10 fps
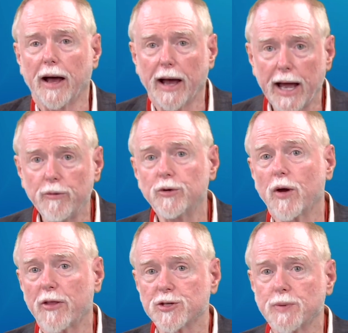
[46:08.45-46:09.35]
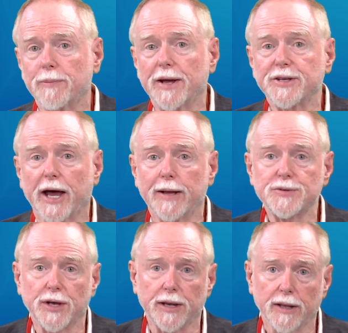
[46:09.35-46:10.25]
I would rather spend my time
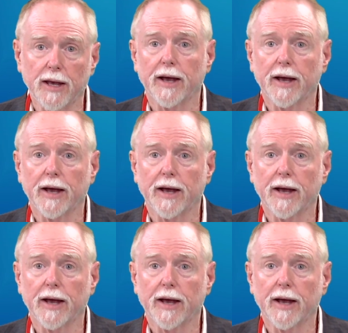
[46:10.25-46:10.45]
studying